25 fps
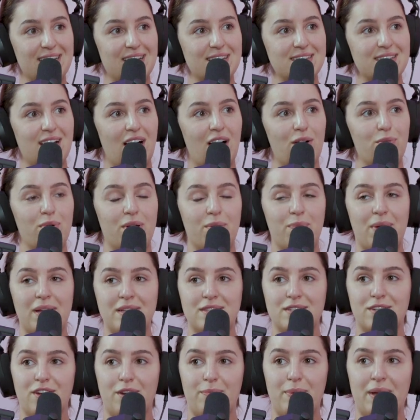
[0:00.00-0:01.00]
because we
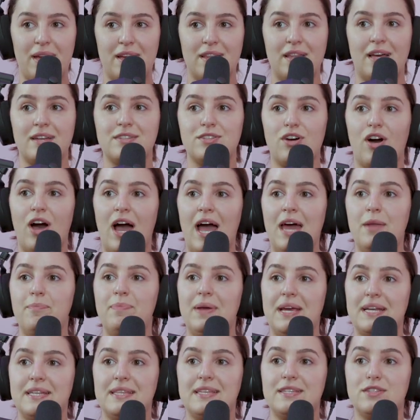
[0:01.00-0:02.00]
went to go pick, like, so I had
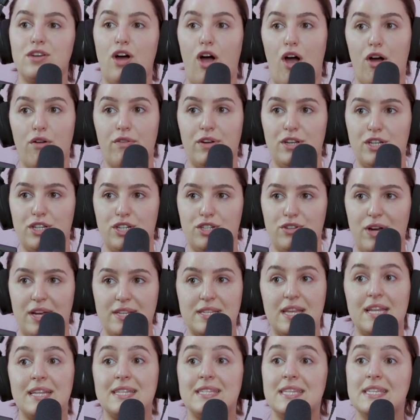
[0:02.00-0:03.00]
picked this orange
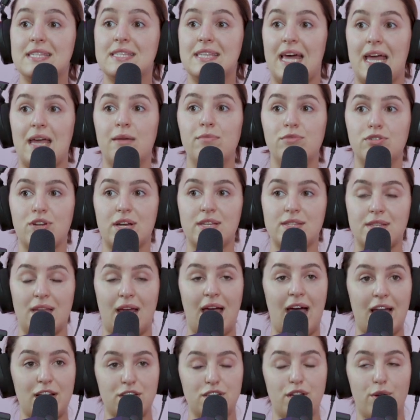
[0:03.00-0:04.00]
dress and it's the same dress that I
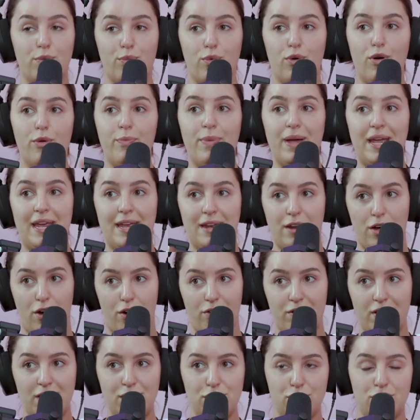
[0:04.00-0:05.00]
actually wore, but in
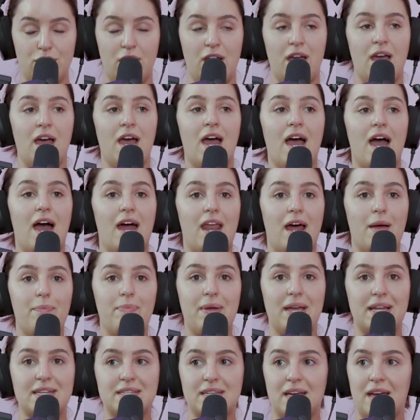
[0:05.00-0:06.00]
orange. And I
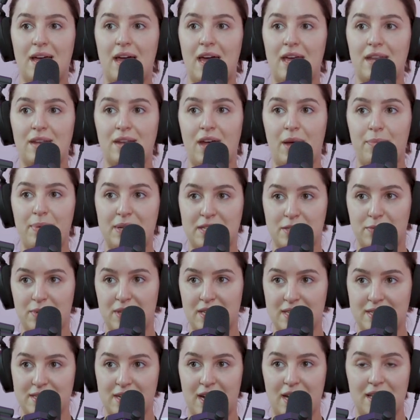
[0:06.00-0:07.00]
picked it with
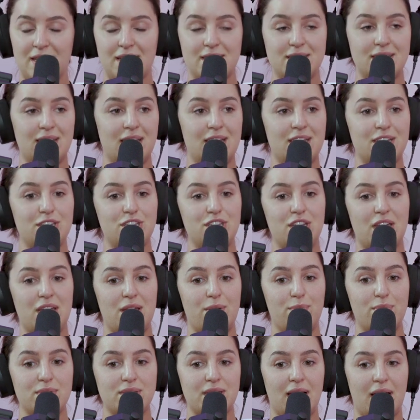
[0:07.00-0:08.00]
a stylist and
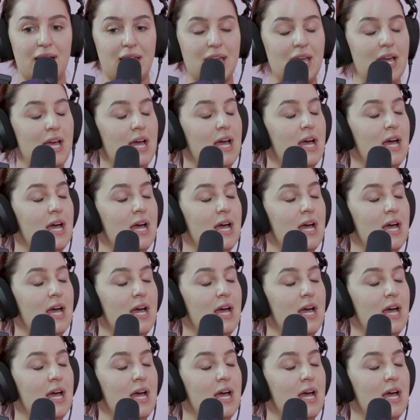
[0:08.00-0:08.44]
she was like